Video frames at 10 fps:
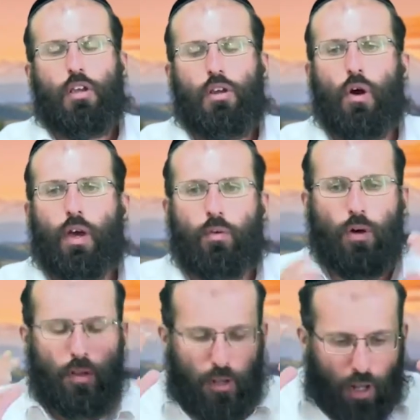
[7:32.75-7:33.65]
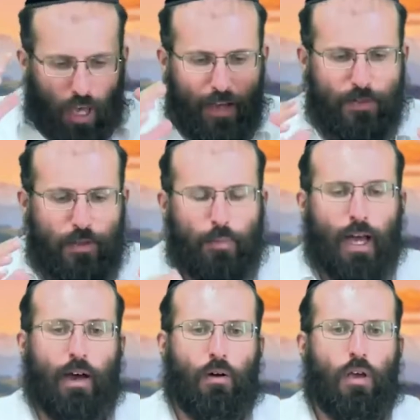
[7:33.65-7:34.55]
knowing what life's
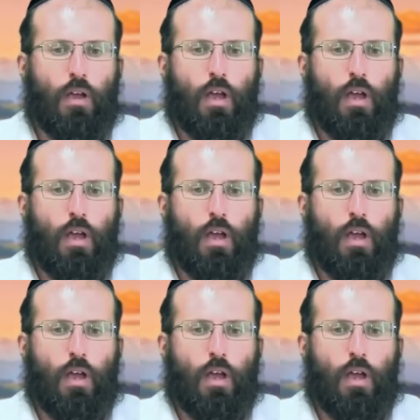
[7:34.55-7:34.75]
about,